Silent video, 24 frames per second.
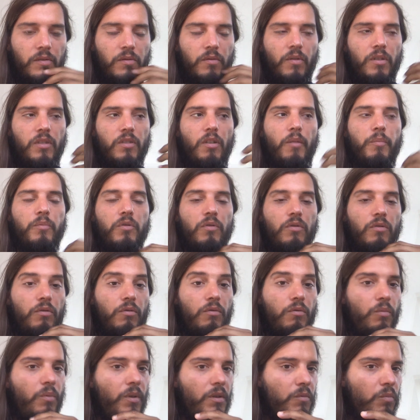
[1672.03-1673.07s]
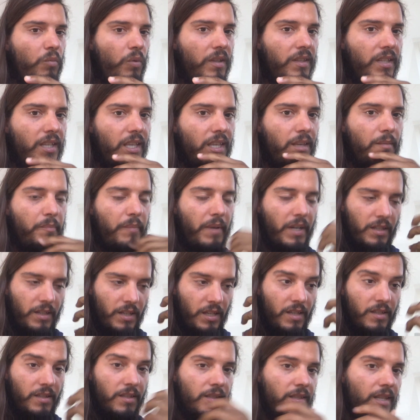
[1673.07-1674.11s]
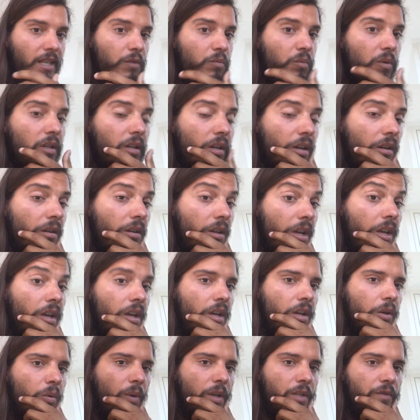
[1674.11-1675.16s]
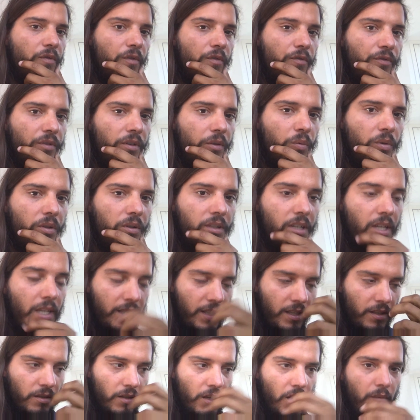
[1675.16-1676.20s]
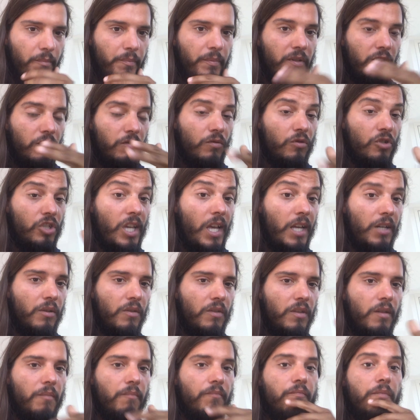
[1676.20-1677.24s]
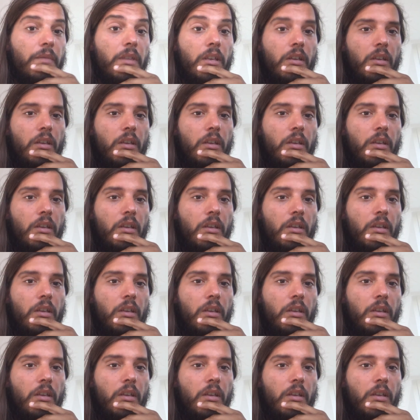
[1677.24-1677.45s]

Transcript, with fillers: So it's up to you which, what the impact is, and that's what a quest for free will is as compass to shatter them,